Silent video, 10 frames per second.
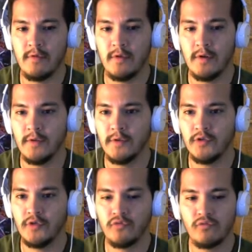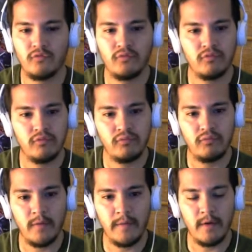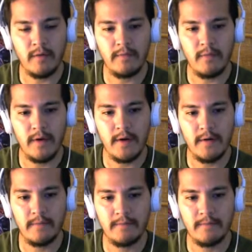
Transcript: What are we going for here?